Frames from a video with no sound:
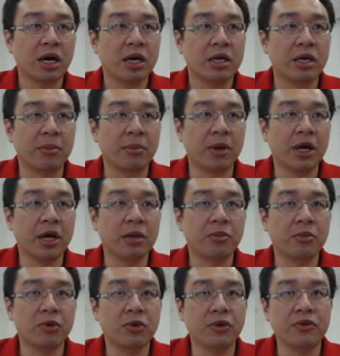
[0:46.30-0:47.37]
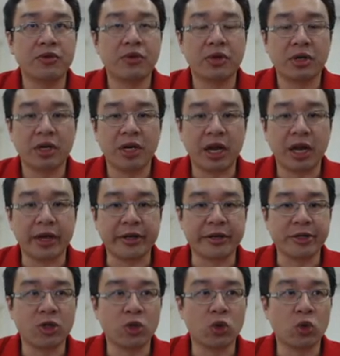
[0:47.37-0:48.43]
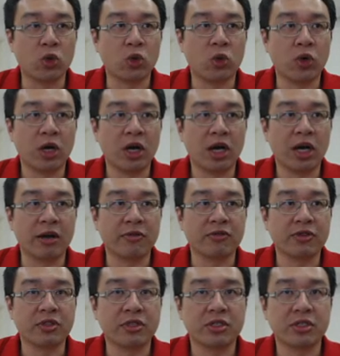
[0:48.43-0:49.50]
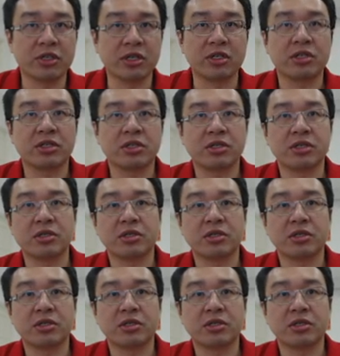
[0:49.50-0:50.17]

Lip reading: the black move knight to f6,